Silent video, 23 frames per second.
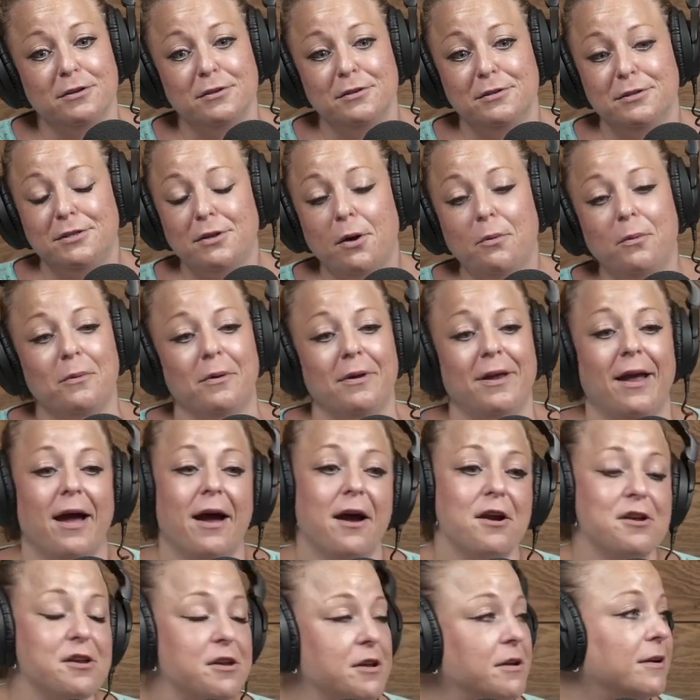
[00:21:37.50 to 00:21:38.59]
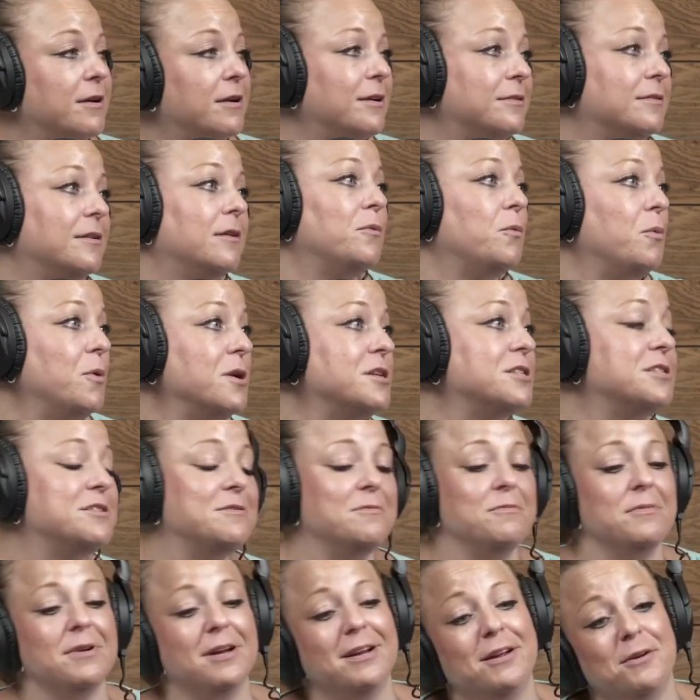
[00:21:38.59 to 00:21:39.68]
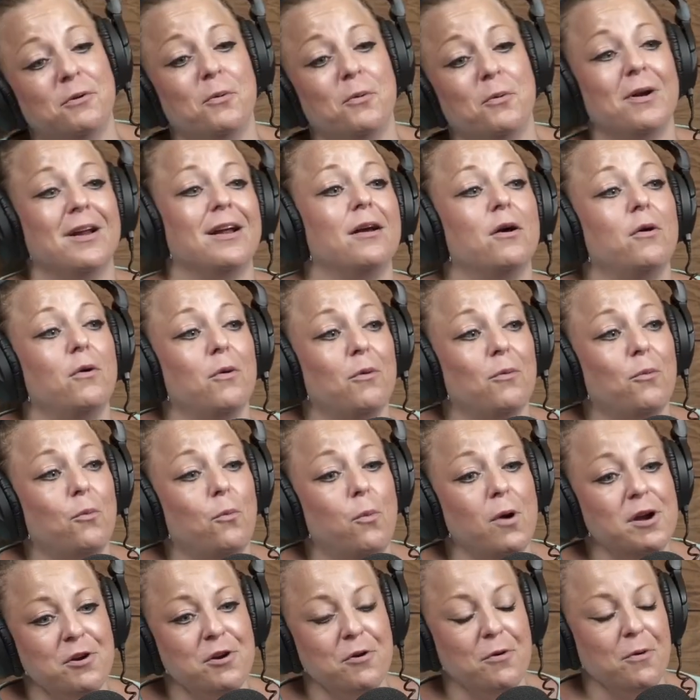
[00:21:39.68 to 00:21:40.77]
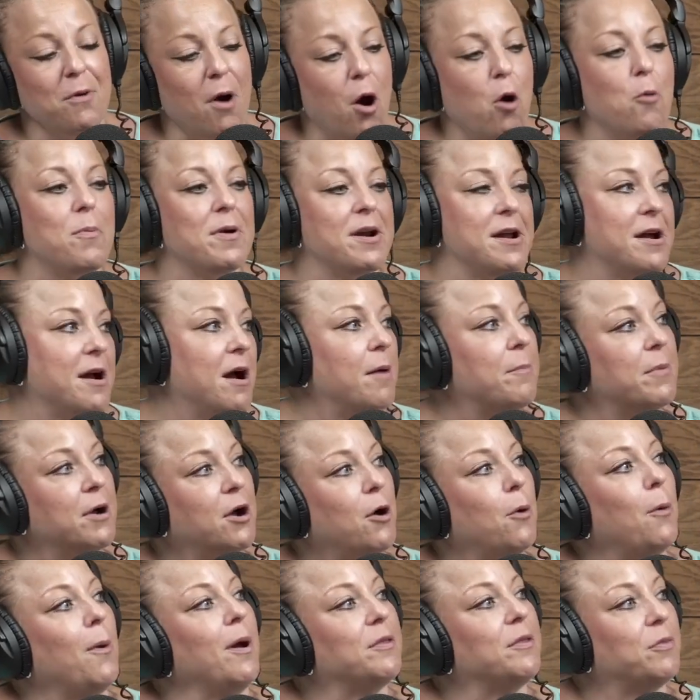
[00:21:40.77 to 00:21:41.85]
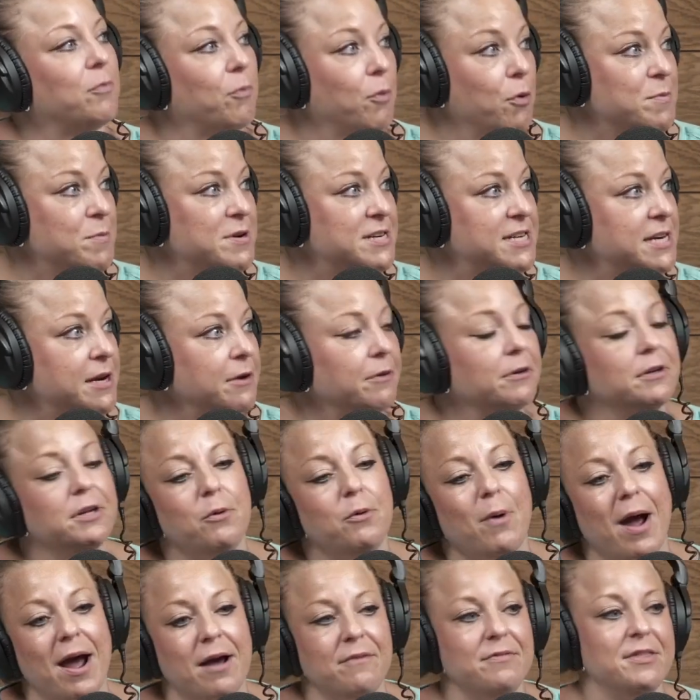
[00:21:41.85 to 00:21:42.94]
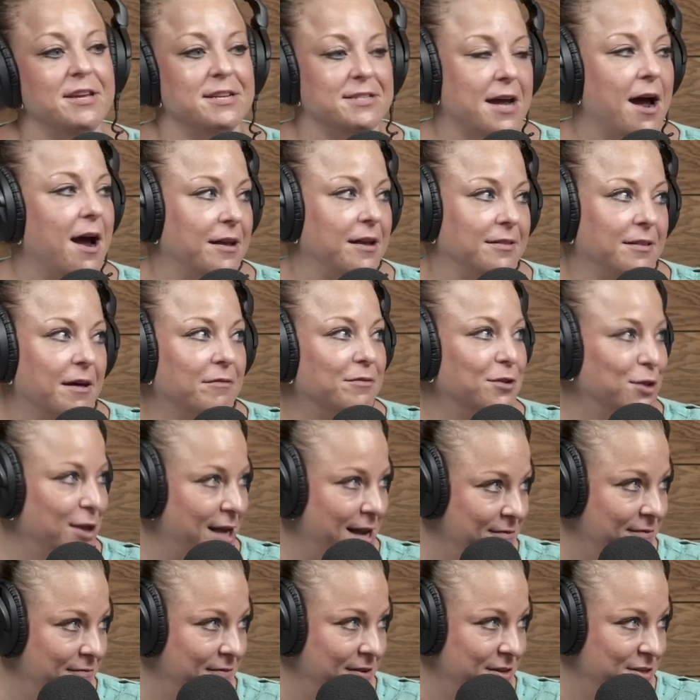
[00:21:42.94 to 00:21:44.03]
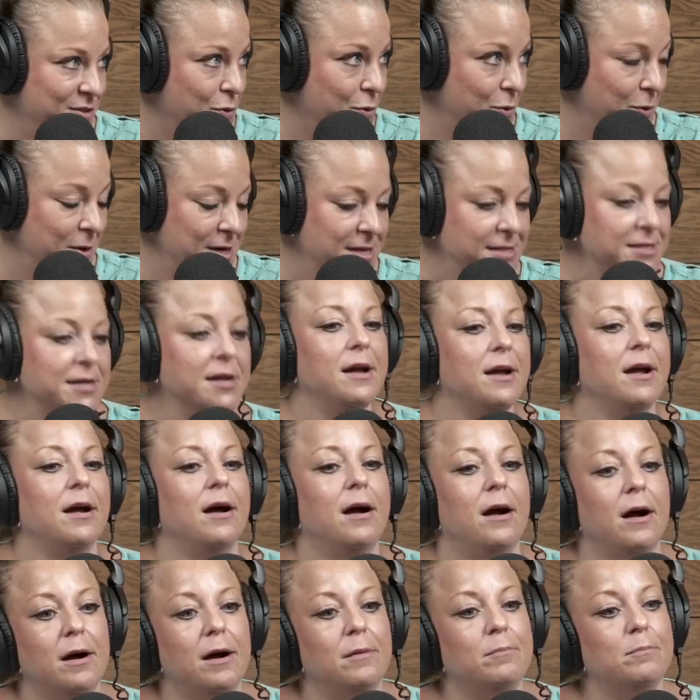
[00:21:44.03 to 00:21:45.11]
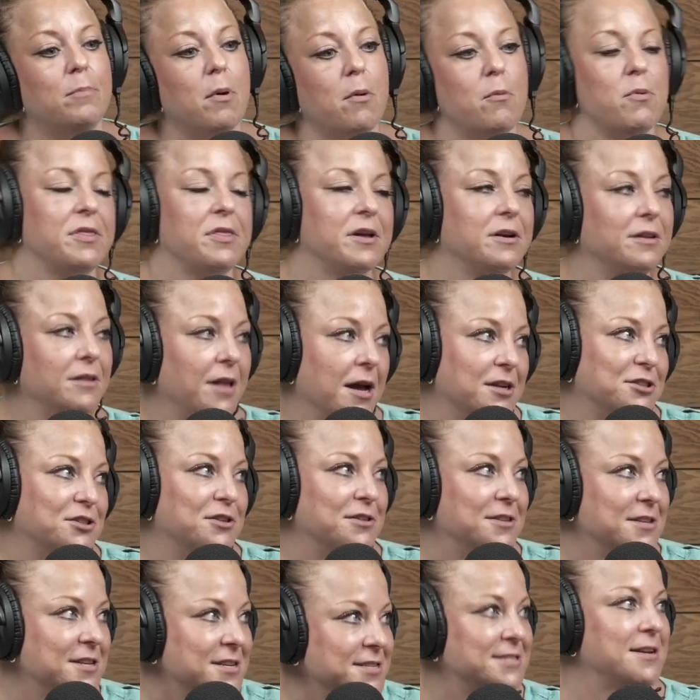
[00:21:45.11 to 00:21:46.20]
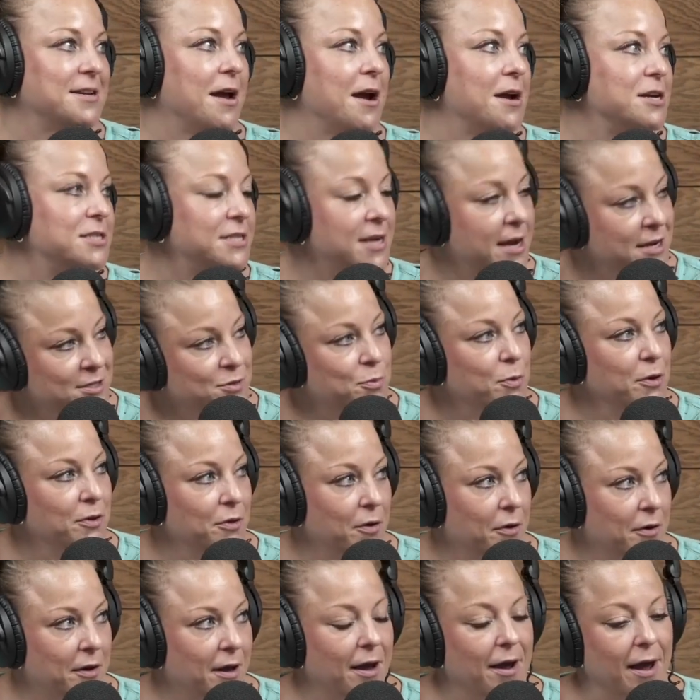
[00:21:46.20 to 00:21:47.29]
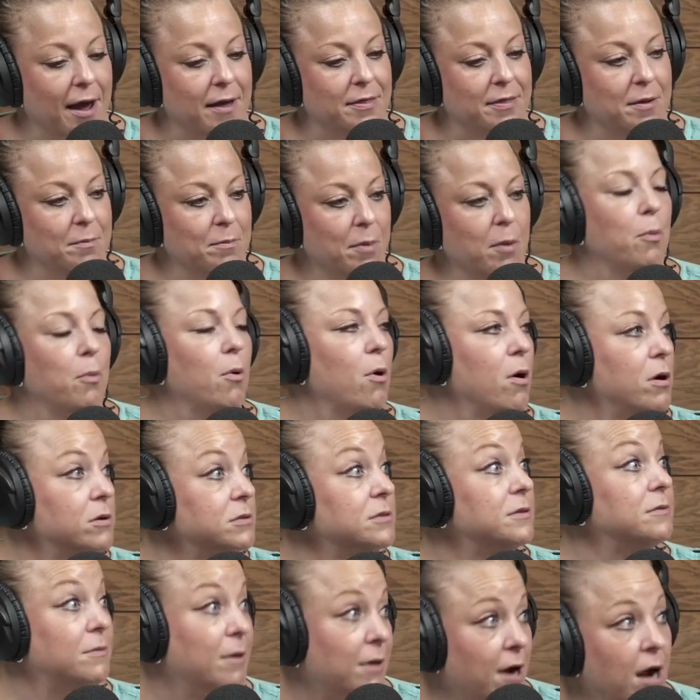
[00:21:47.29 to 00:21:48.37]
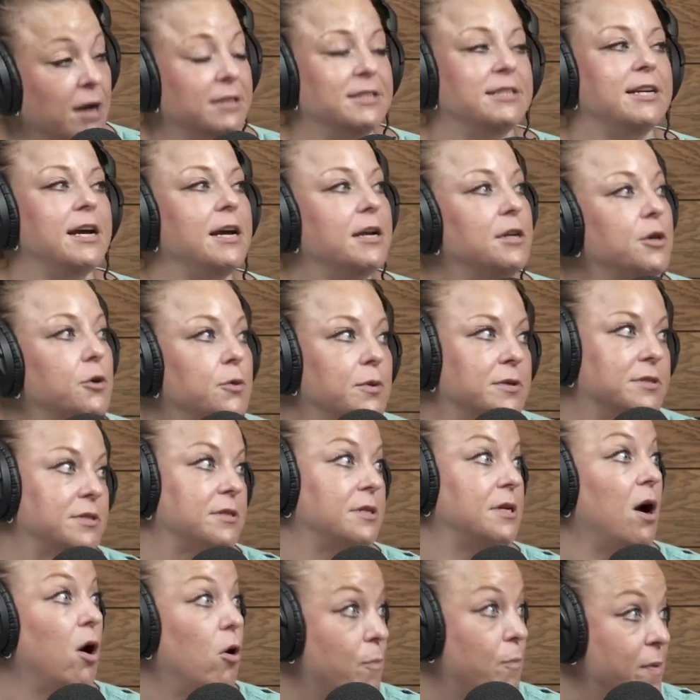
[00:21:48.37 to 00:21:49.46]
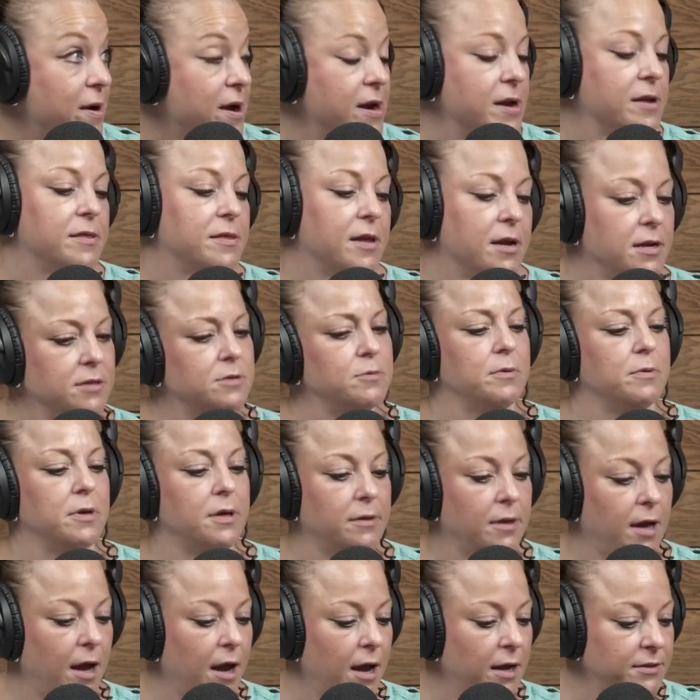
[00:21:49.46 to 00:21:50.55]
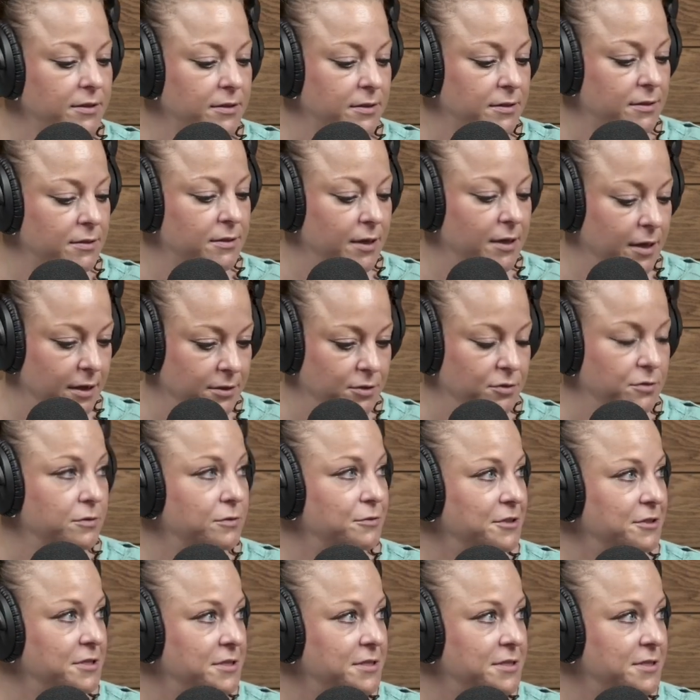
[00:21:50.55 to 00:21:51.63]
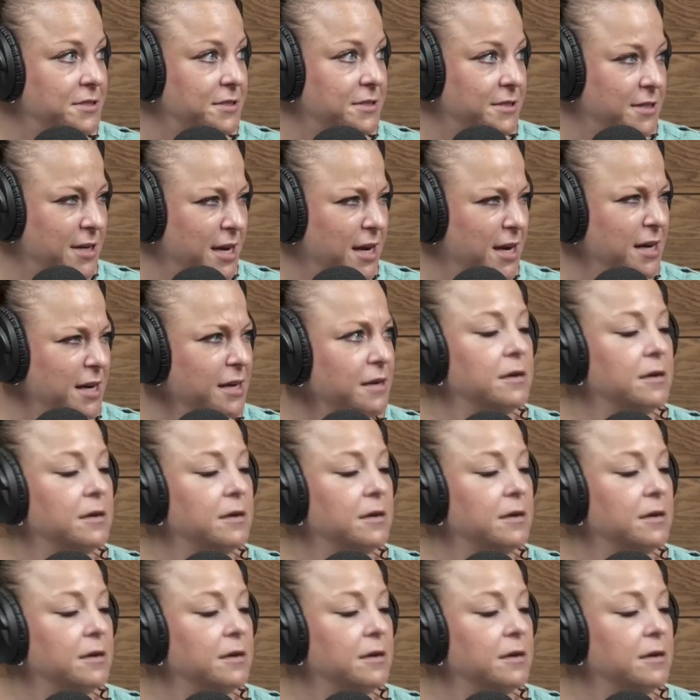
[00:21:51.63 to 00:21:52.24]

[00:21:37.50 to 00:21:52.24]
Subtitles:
So when you're opening up and going through material, you have these high-level inventories. But with a collection this size, yes, we're looking at them, but we're also continuously opening things. We're like, that's interesting.